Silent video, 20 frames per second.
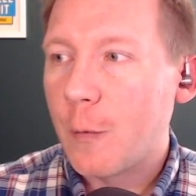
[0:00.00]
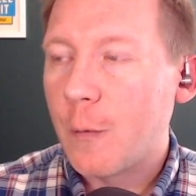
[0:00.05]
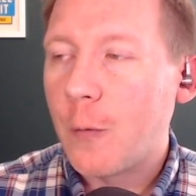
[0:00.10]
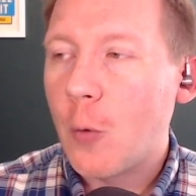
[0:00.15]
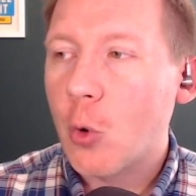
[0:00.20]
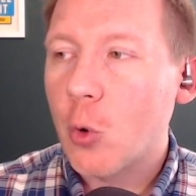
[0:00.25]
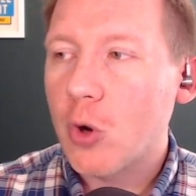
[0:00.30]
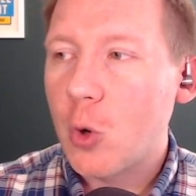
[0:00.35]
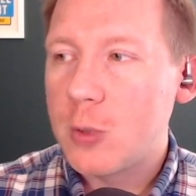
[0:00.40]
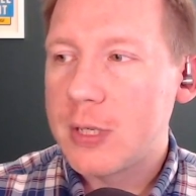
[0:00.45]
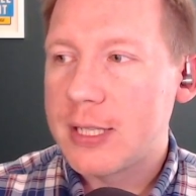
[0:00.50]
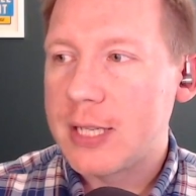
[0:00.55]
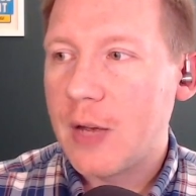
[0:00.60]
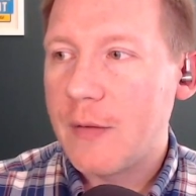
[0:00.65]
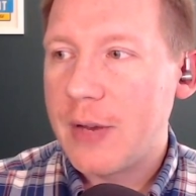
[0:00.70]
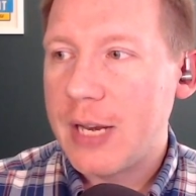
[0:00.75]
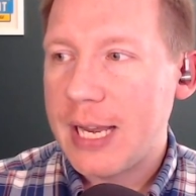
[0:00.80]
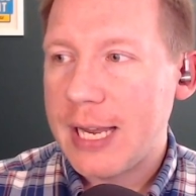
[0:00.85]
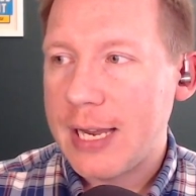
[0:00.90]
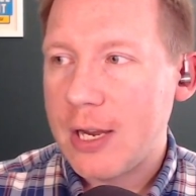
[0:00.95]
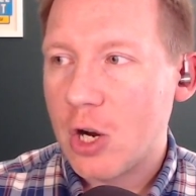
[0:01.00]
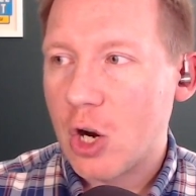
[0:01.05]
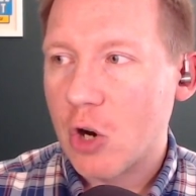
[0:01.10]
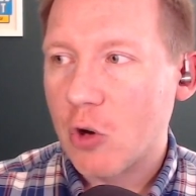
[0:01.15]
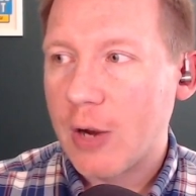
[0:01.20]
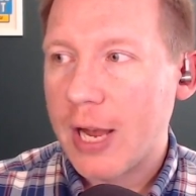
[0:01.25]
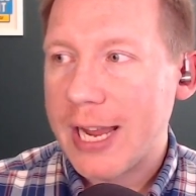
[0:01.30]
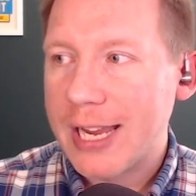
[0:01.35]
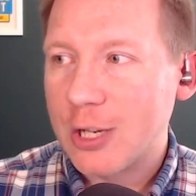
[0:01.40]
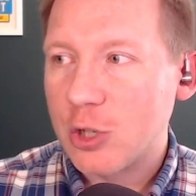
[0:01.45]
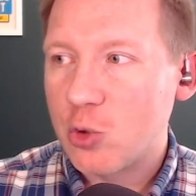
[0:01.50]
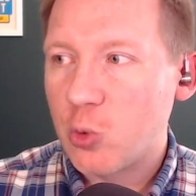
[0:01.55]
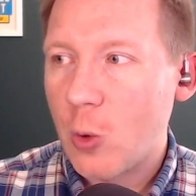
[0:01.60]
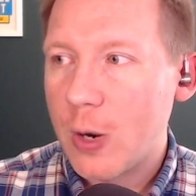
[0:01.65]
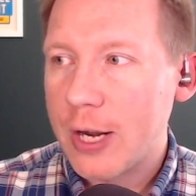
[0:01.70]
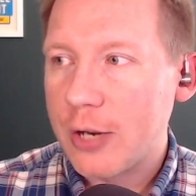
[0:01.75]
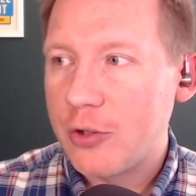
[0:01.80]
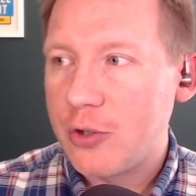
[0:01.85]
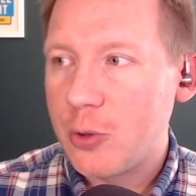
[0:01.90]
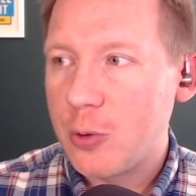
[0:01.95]
4.07 ERA in
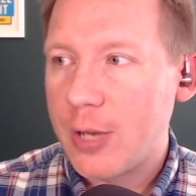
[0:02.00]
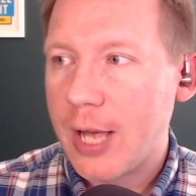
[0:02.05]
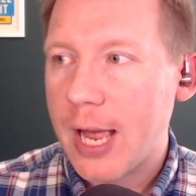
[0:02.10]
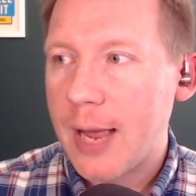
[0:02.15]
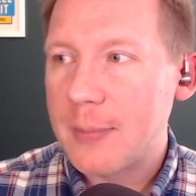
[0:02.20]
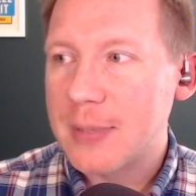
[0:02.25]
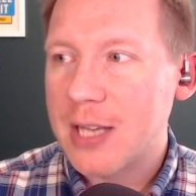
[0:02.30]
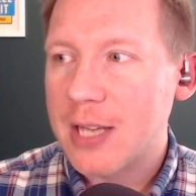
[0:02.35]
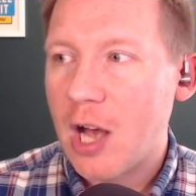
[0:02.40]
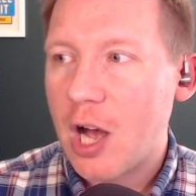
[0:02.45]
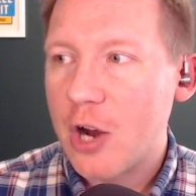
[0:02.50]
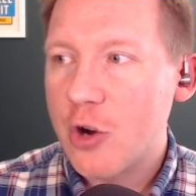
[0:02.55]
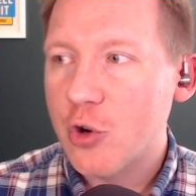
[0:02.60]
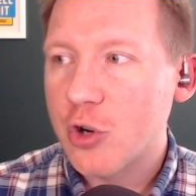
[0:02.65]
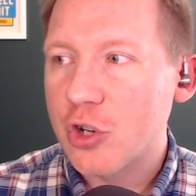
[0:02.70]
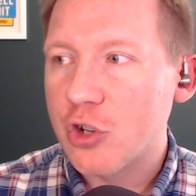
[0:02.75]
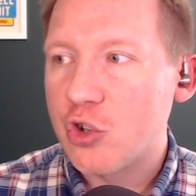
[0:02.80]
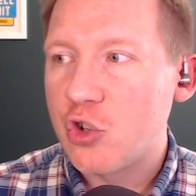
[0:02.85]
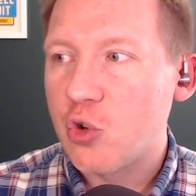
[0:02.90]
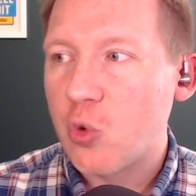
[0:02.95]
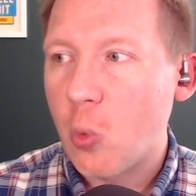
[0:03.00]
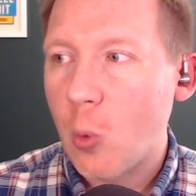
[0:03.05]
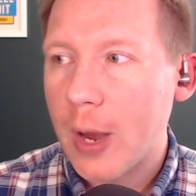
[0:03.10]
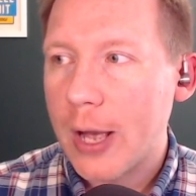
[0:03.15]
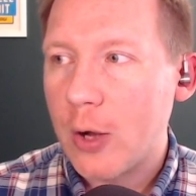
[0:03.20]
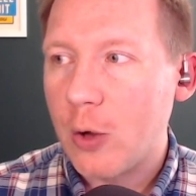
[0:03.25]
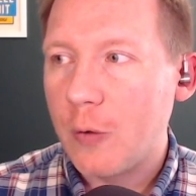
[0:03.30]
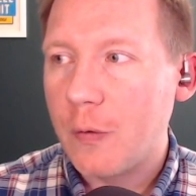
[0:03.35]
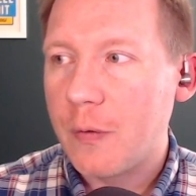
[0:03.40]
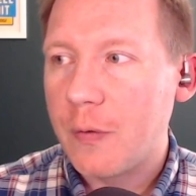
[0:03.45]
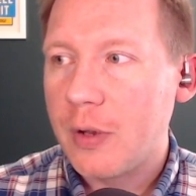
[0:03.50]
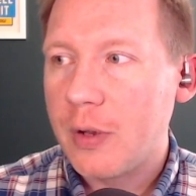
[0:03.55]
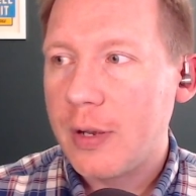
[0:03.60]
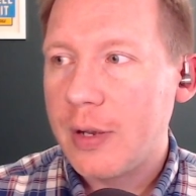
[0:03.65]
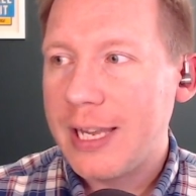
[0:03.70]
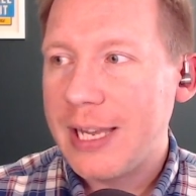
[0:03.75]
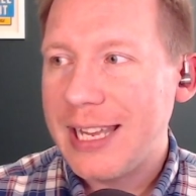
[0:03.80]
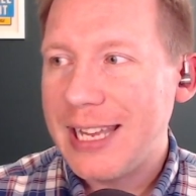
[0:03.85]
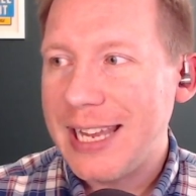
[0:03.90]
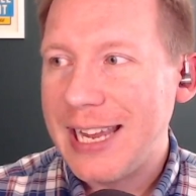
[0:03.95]
22 games, 112
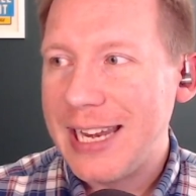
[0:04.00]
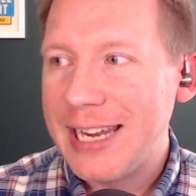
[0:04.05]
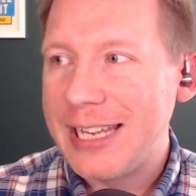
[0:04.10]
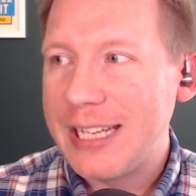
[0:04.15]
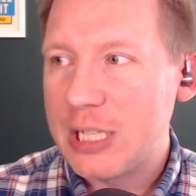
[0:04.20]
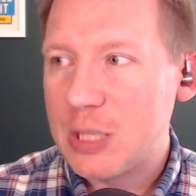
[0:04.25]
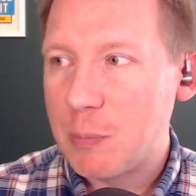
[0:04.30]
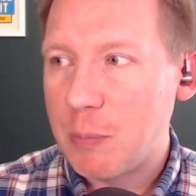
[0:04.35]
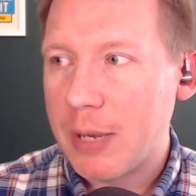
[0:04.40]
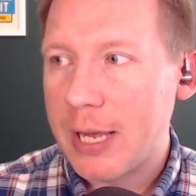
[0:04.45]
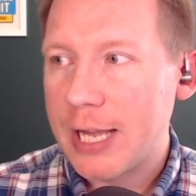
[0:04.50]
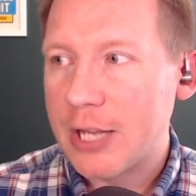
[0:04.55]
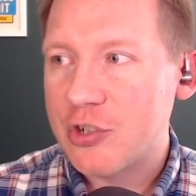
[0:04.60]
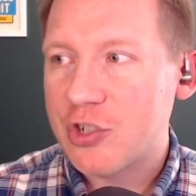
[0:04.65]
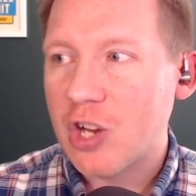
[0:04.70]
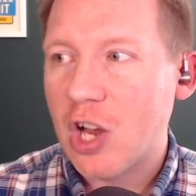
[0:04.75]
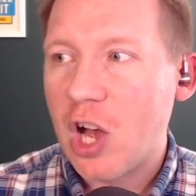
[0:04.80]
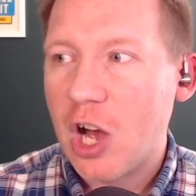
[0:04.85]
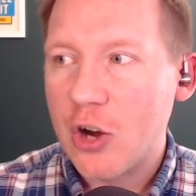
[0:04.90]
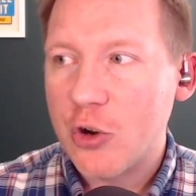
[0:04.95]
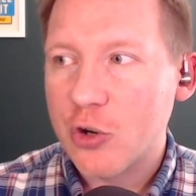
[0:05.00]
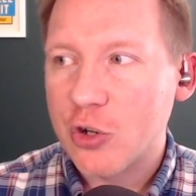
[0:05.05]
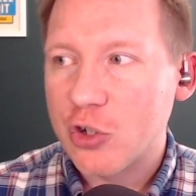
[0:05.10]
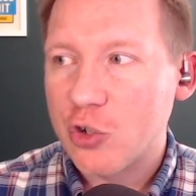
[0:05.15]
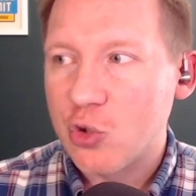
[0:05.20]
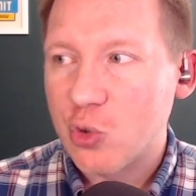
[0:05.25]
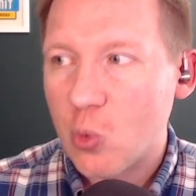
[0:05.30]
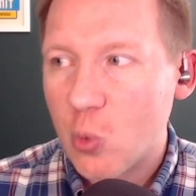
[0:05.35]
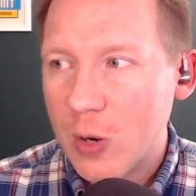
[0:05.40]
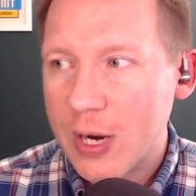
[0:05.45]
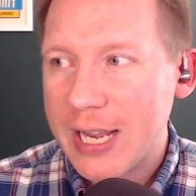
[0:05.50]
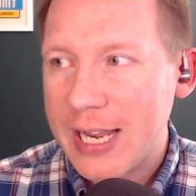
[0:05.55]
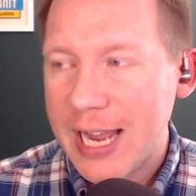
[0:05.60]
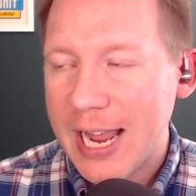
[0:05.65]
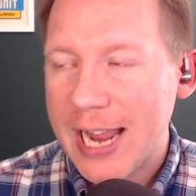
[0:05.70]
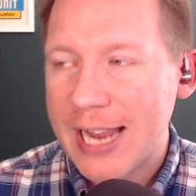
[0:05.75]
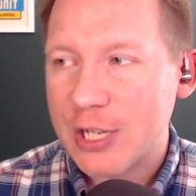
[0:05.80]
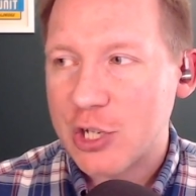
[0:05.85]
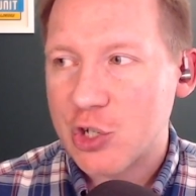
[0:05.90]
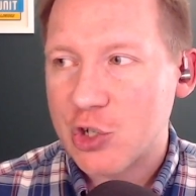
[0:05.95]
innings pitched,
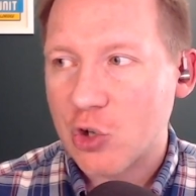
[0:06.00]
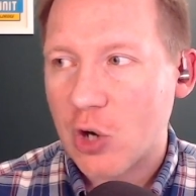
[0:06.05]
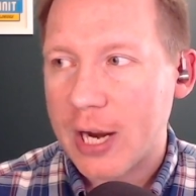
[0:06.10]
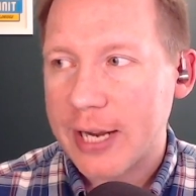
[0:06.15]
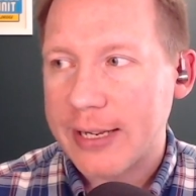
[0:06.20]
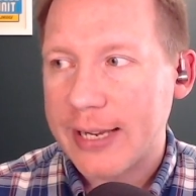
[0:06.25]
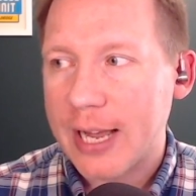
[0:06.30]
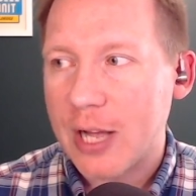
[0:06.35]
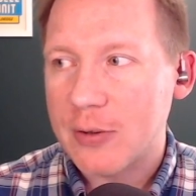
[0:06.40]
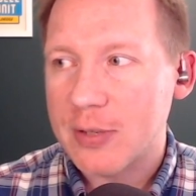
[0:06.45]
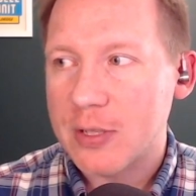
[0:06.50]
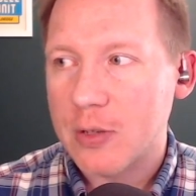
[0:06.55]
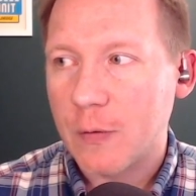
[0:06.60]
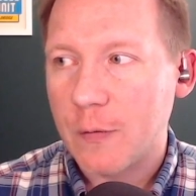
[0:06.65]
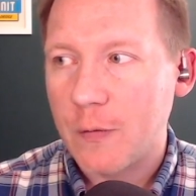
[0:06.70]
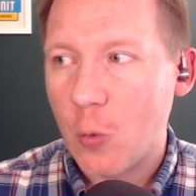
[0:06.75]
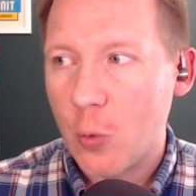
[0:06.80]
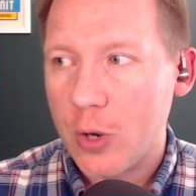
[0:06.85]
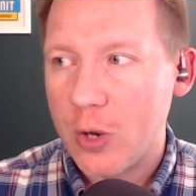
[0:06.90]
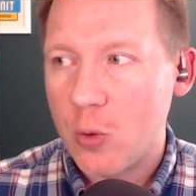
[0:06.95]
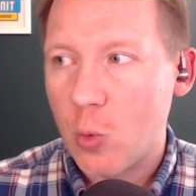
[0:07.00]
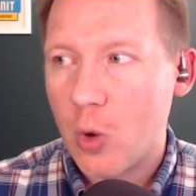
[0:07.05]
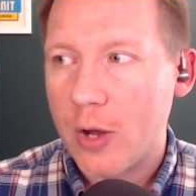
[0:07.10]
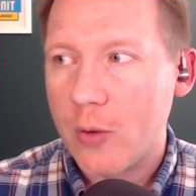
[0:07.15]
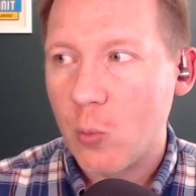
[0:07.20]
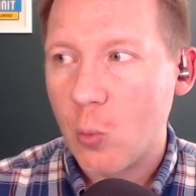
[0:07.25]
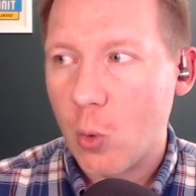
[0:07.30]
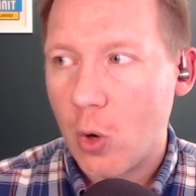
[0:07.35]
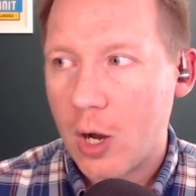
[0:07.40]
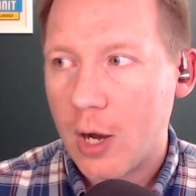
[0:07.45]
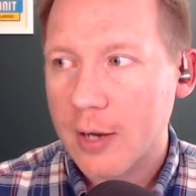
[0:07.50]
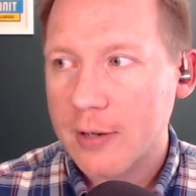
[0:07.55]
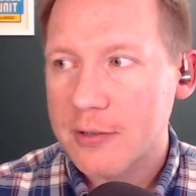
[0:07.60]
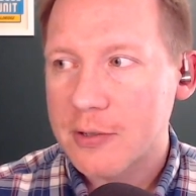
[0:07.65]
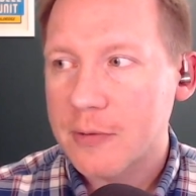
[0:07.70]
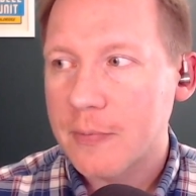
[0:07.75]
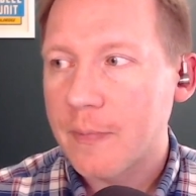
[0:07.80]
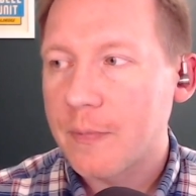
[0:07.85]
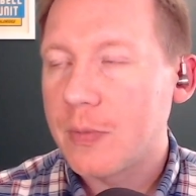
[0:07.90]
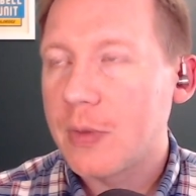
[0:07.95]
128 strikeouts to 41
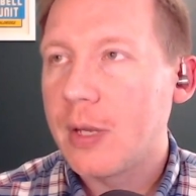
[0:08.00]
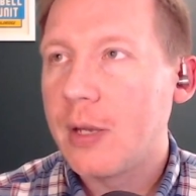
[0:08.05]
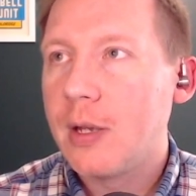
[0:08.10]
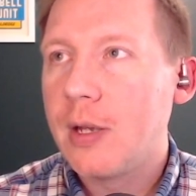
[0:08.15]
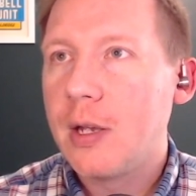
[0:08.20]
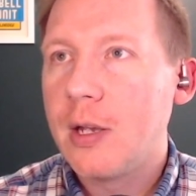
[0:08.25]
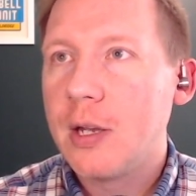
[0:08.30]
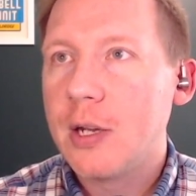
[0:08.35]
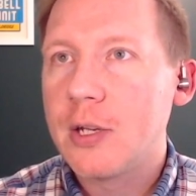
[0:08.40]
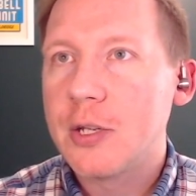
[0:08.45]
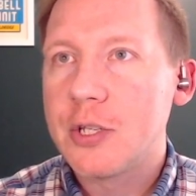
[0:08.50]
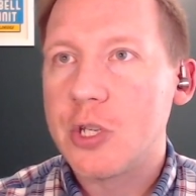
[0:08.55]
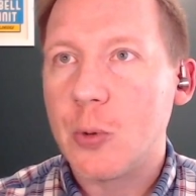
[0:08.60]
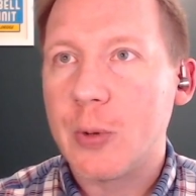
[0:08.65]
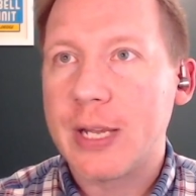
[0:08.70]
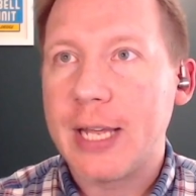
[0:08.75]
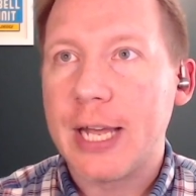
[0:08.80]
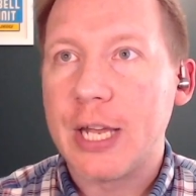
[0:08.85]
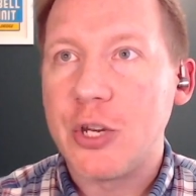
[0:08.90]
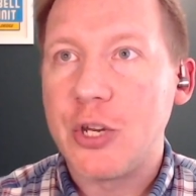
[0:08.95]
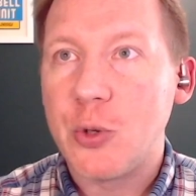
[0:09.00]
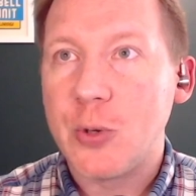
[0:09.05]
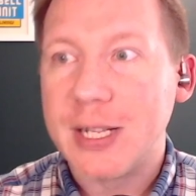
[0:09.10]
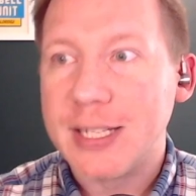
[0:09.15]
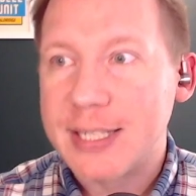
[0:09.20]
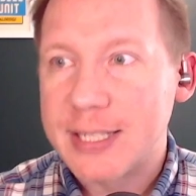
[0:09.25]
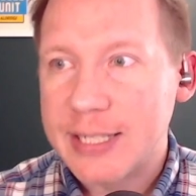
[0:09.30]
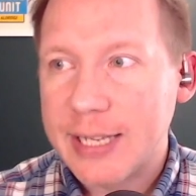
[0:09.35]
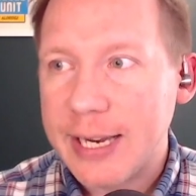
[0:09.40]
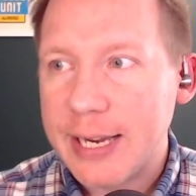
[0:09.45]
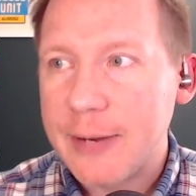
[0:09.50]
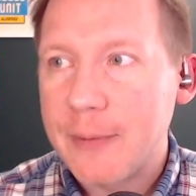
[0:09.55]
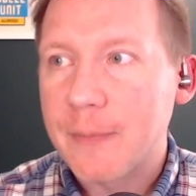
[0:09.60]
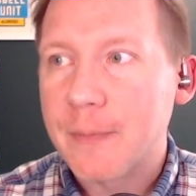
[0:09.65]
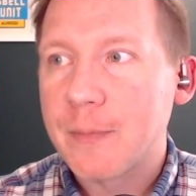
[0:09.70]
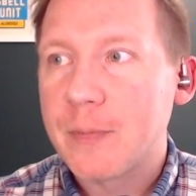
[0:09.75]
walks. So again, you can see